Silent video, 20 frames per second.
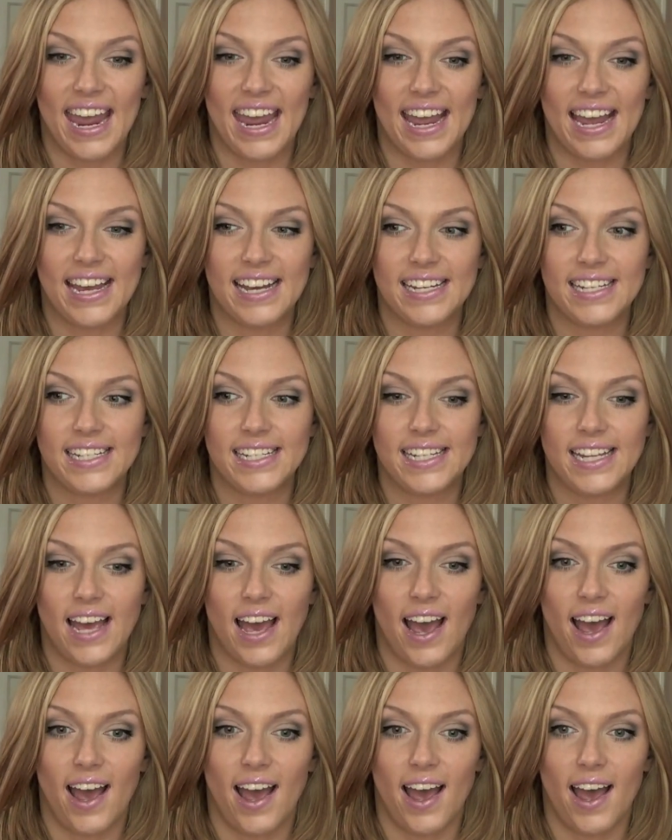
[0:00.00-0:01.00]
and
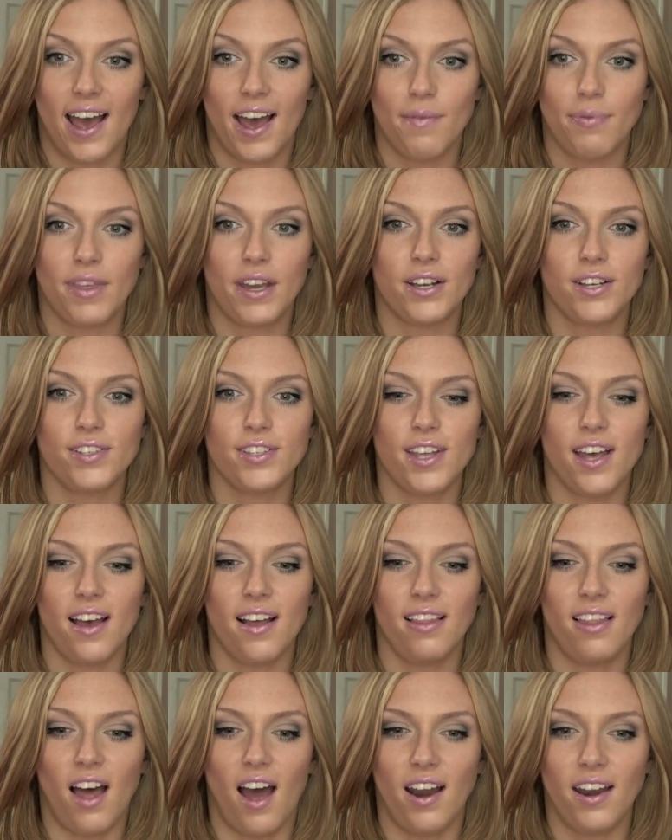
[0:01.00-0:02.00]
um, there's
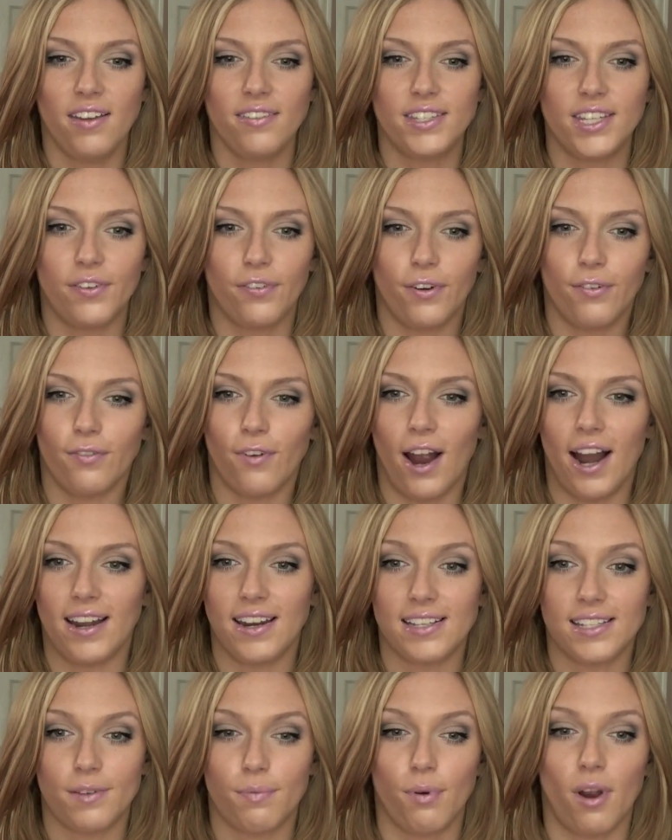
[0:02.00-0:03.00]
a lot of different
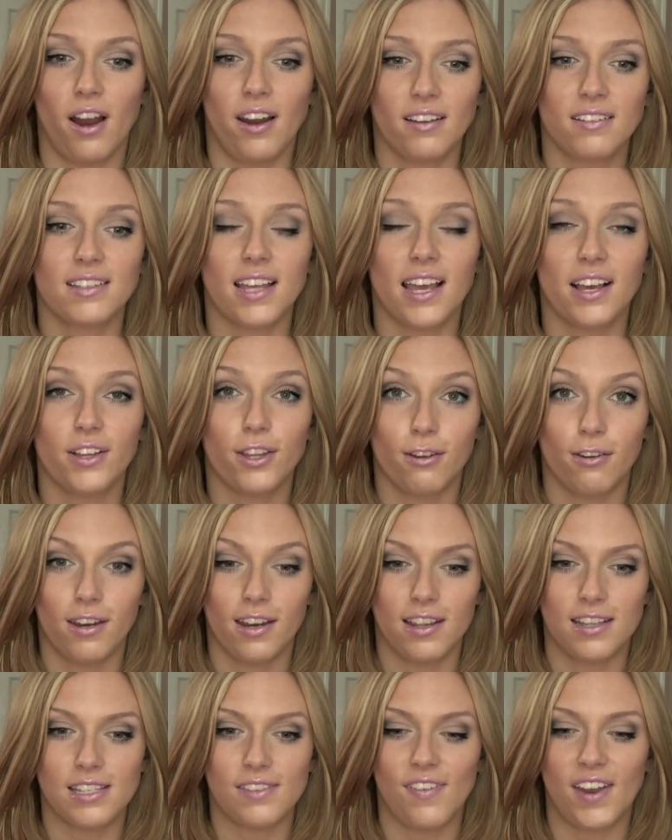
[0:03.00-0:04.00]
varieties of products I
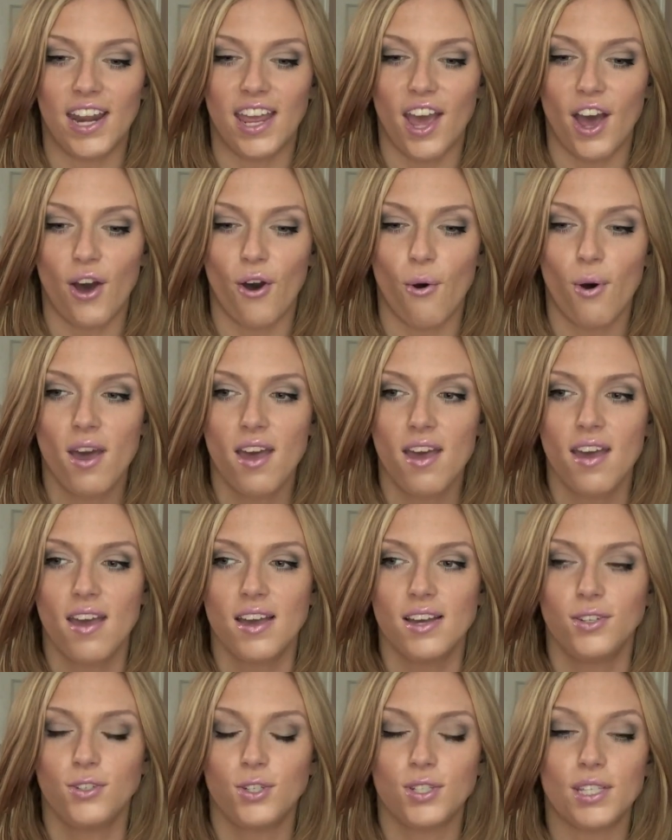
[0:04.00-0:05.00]
included in this video,
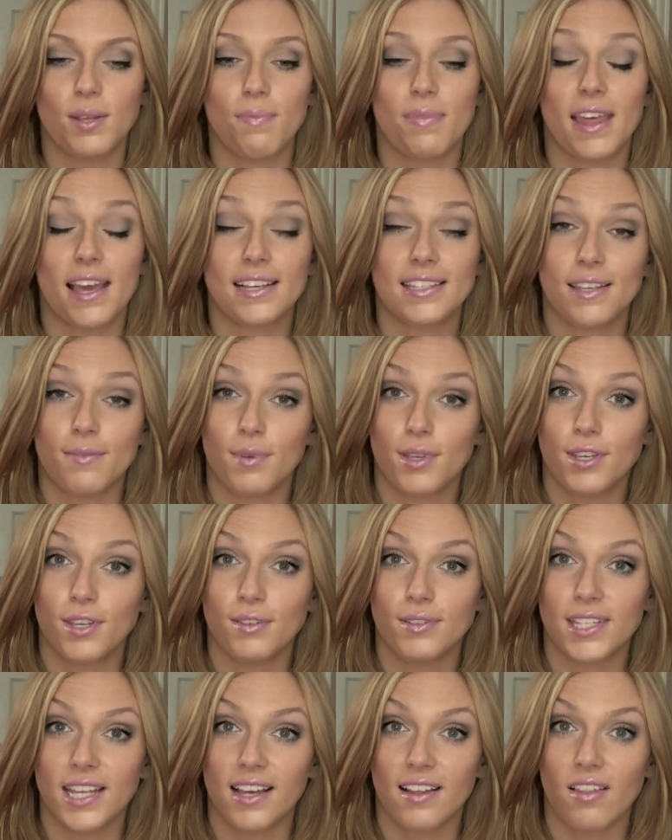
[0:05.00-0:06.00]
just some things I've been
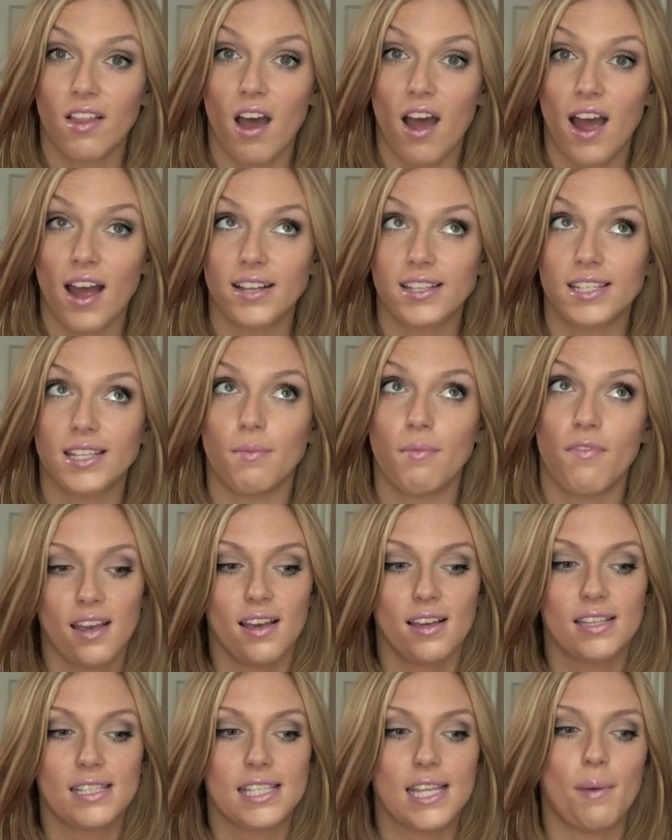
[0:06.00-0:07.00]
using a lot,
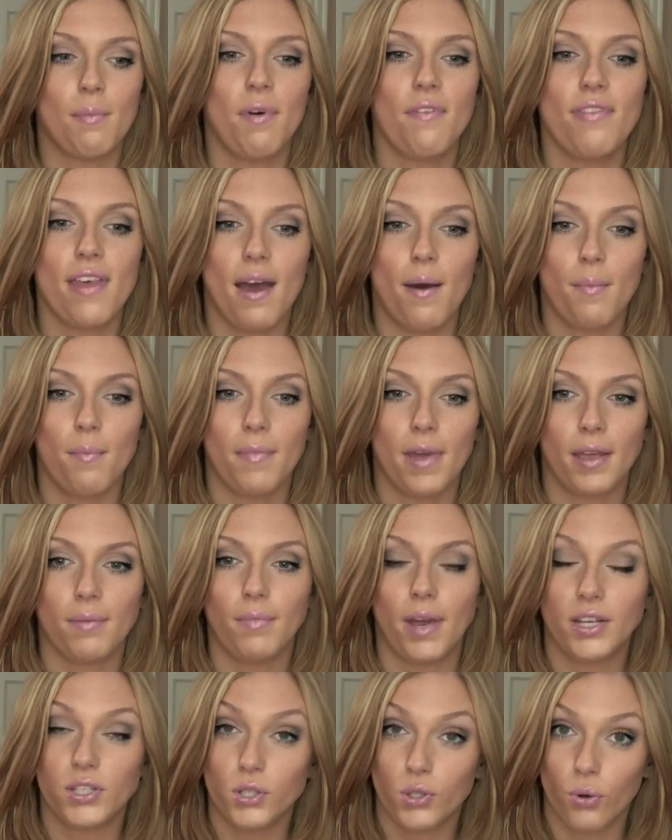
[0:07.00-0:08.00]
some of them
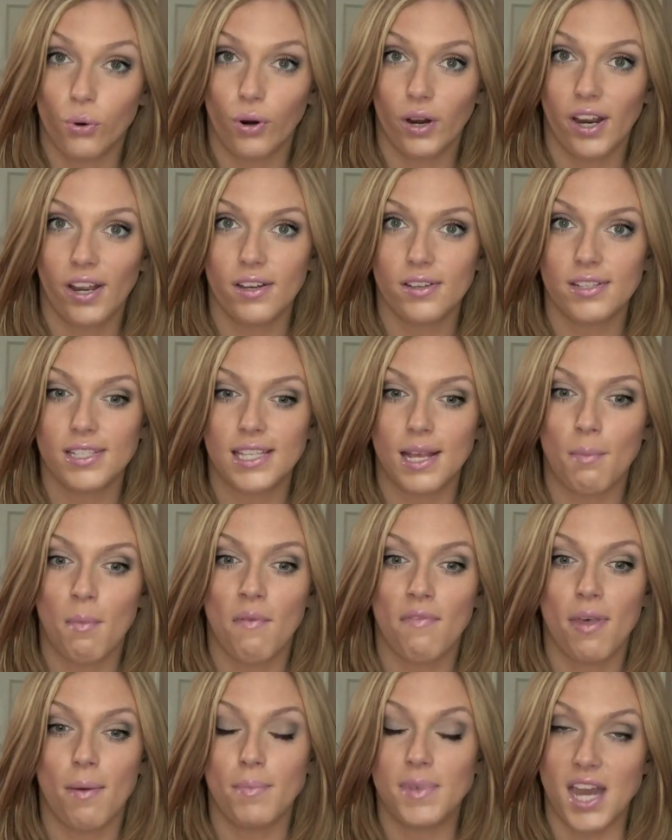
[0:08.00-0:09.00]
in my tutorial,
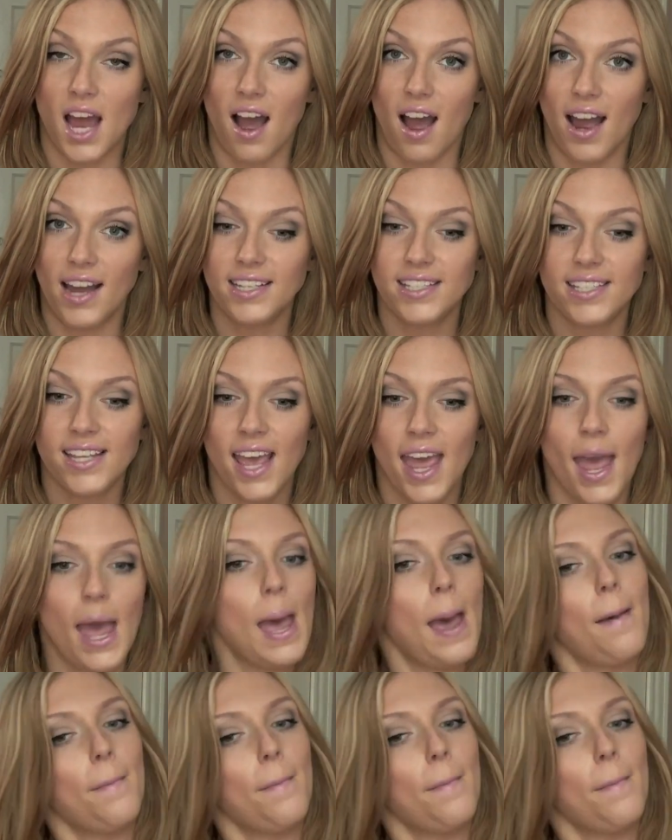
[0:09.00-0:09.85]
some of them not,